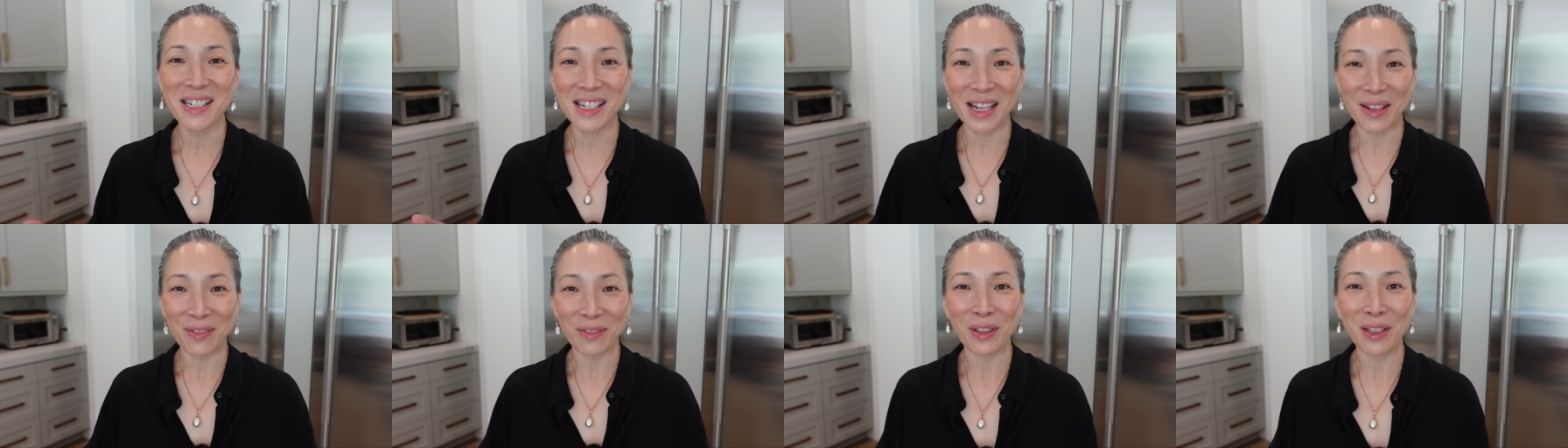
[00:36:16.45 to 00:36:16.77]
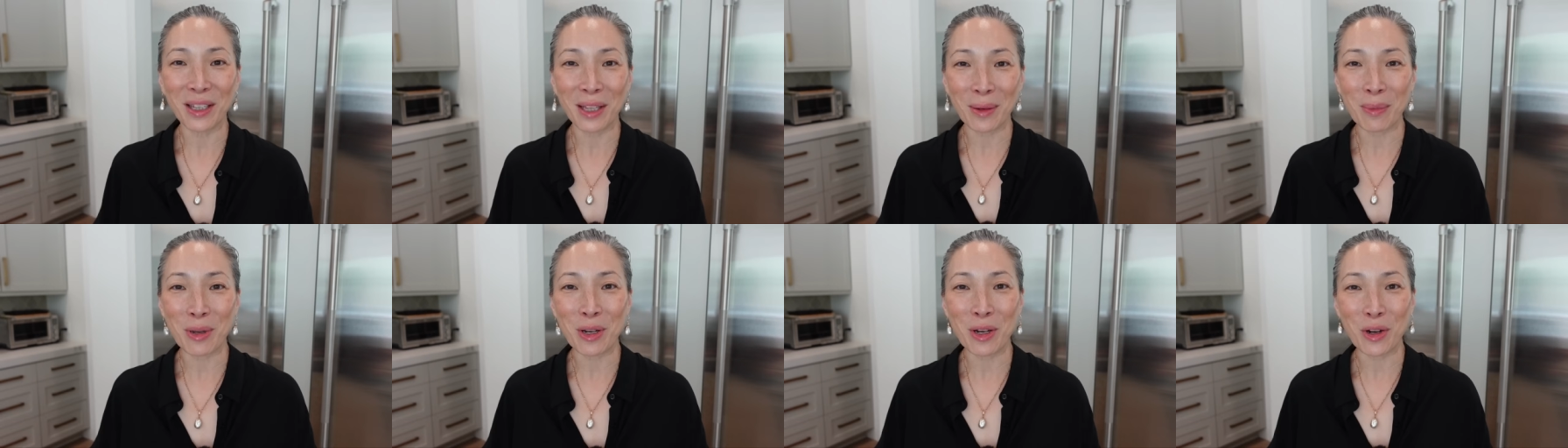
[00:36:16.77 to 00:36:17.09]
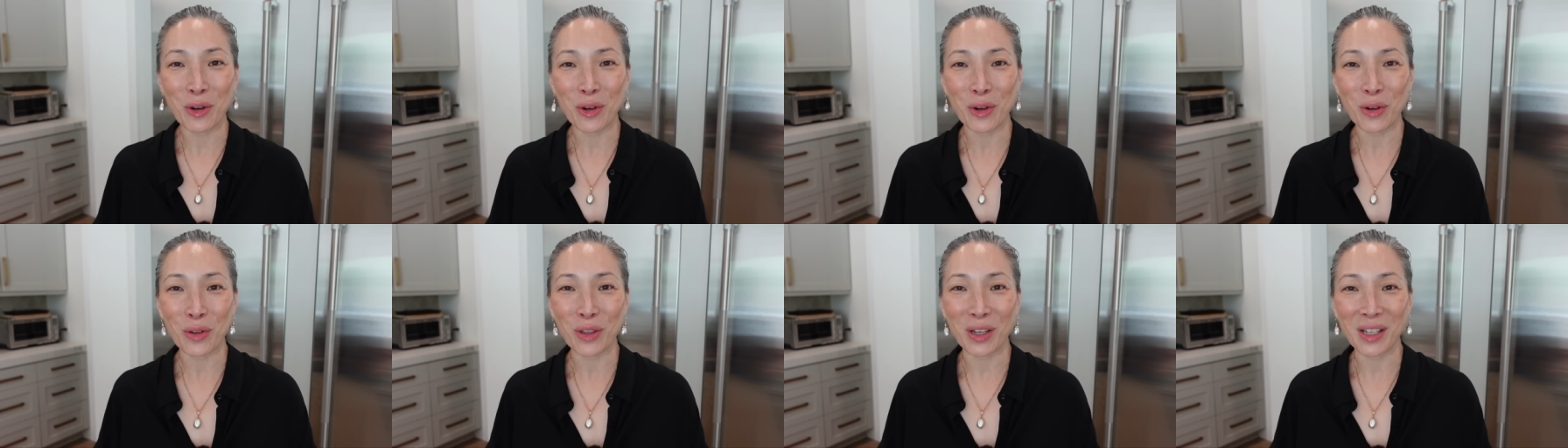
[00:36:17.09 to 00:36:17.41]
Definitely let me know
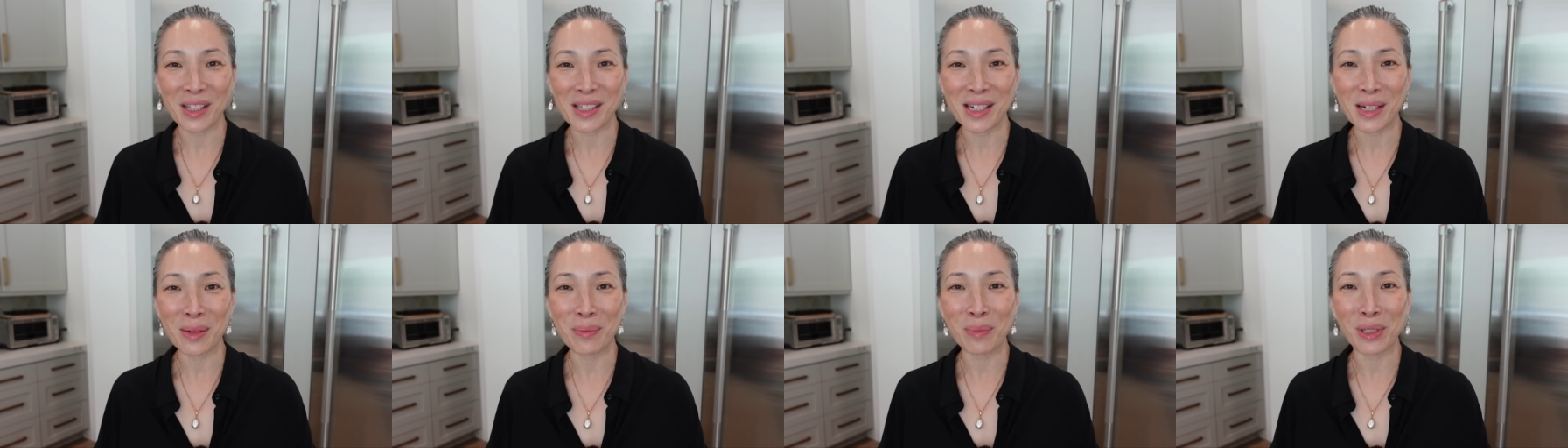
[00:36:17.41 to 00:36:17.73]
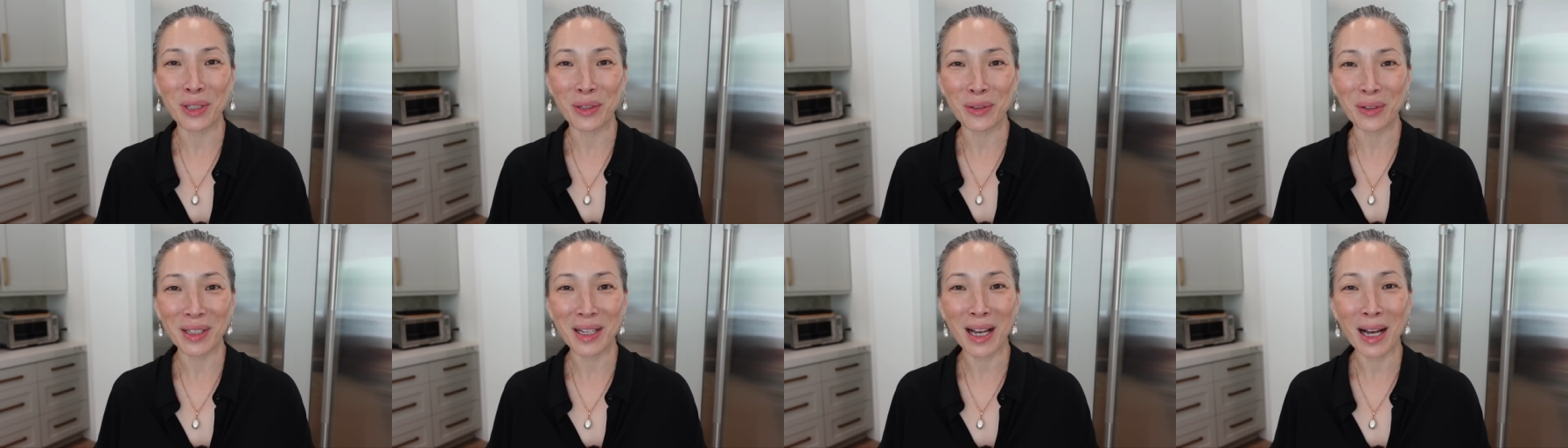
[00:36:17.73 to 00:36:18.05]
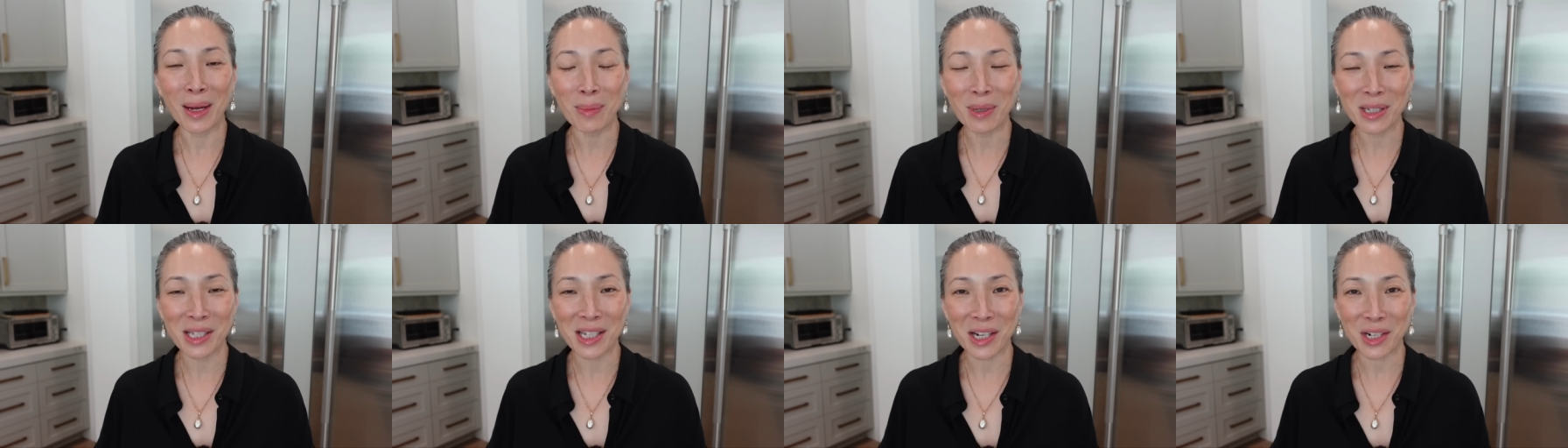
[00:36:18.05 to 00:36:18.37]
your thoughts down below in the
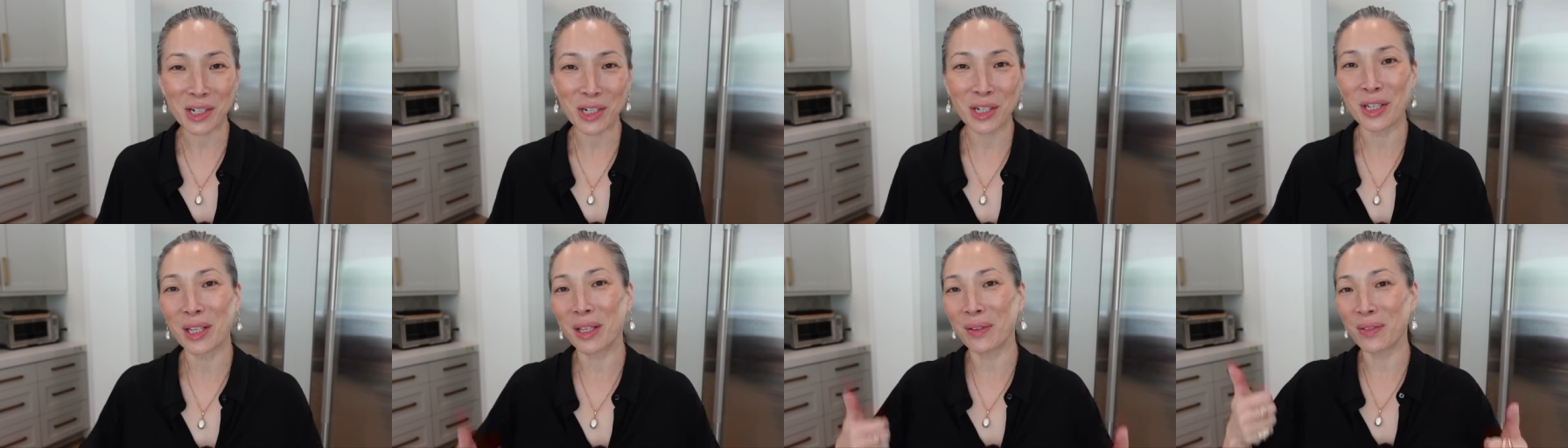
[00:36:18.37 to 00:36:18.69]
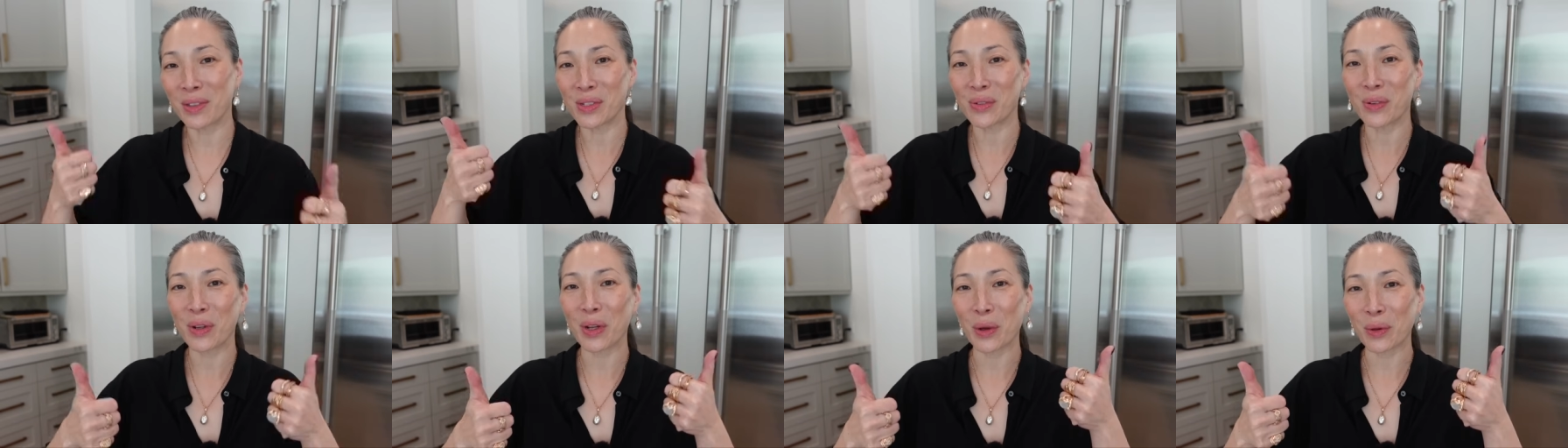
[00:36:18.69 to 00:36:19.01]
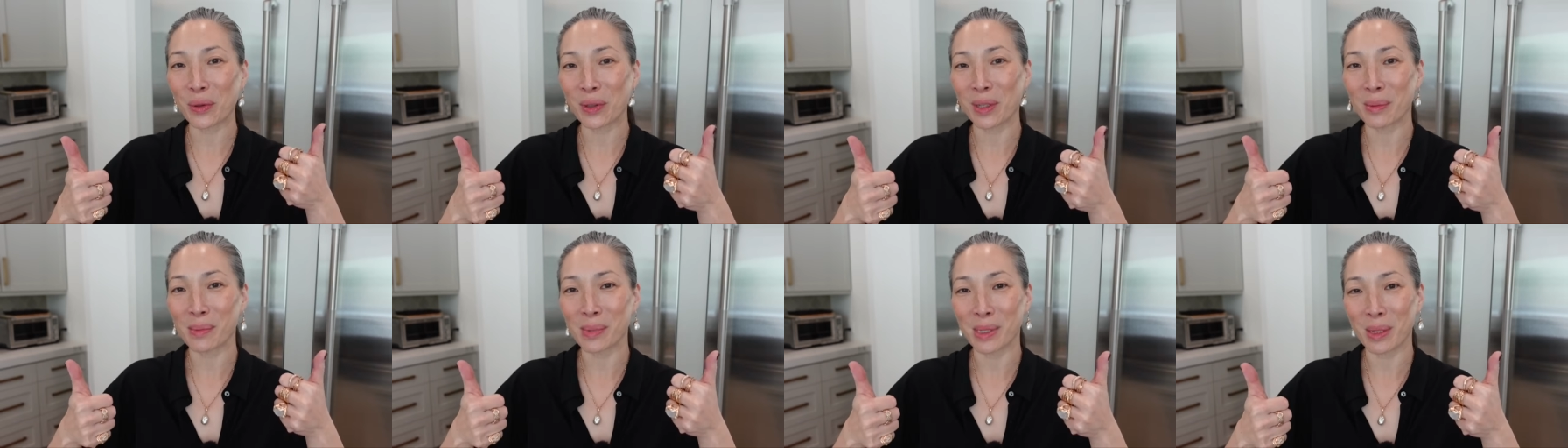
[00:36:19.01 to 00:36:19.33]
comment section. Give this video a
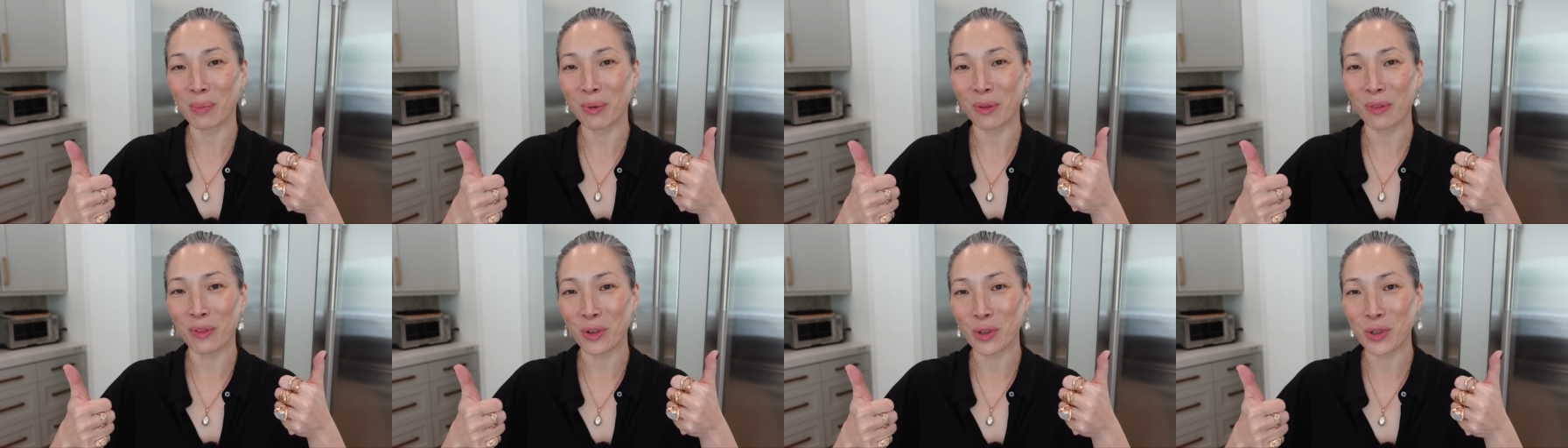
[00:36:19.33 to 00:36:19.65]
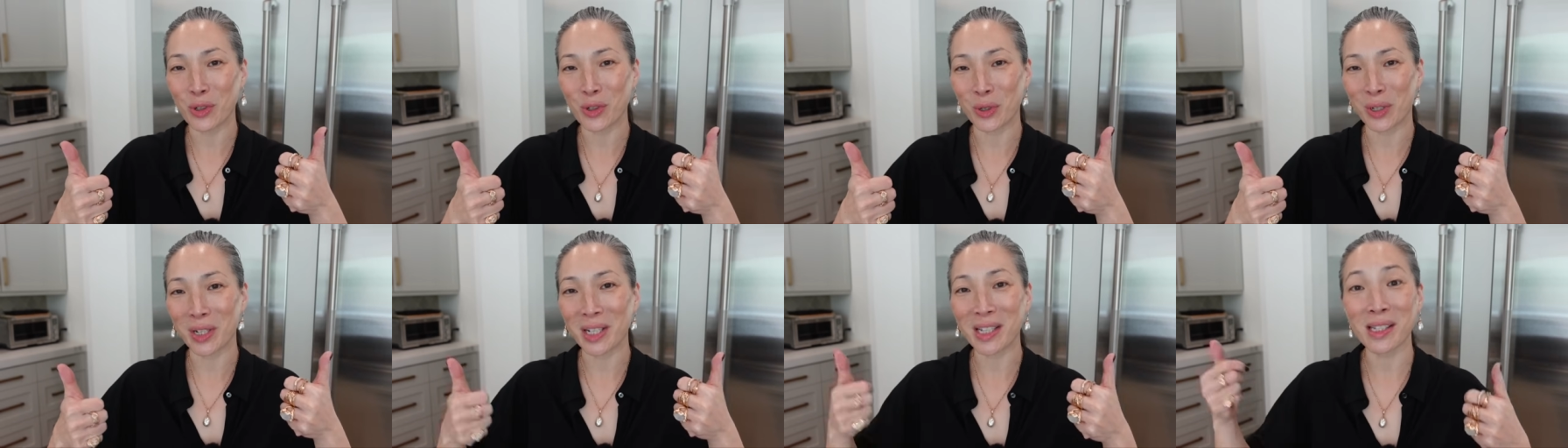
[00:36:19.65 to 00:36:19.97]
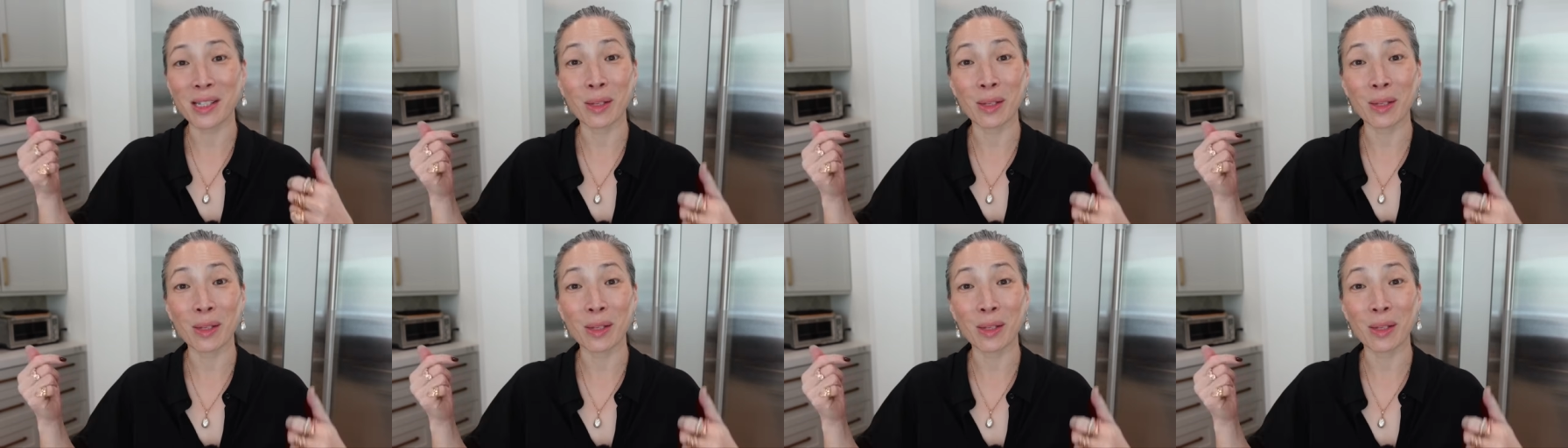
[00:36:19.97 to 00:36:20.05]
thumbs up if you enjoyed it.